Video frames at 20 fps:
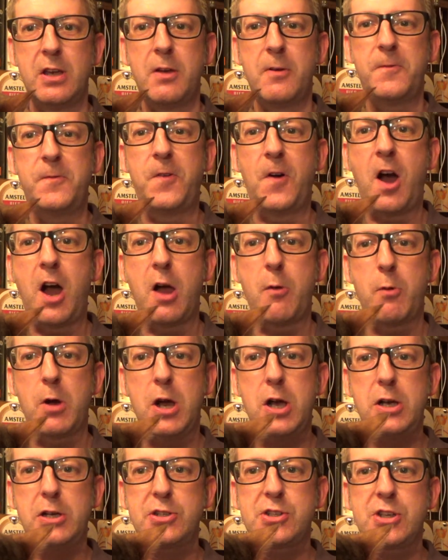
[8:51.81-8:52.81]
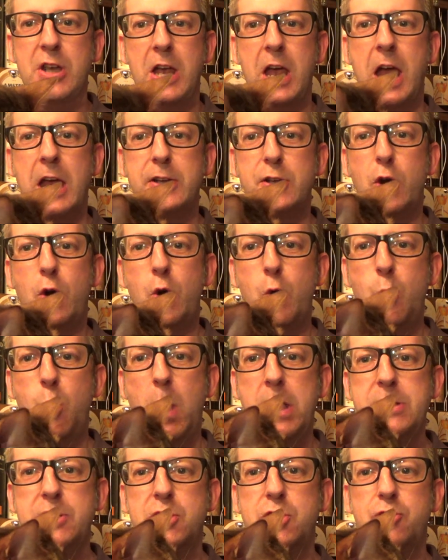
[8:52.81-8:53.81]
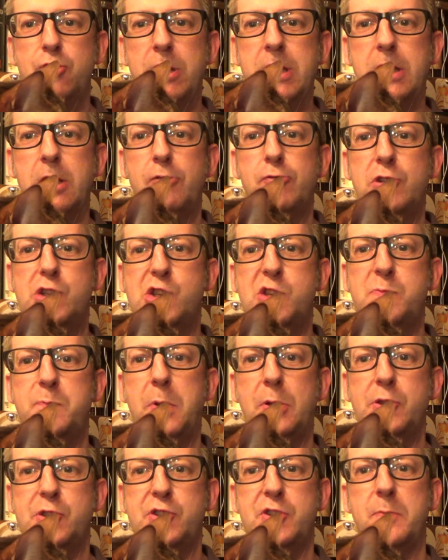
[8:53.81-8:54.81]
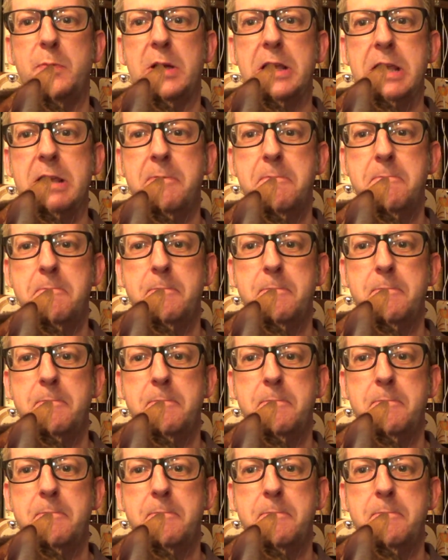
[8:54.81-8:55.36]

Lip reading: fireworks, and always drink responsibly.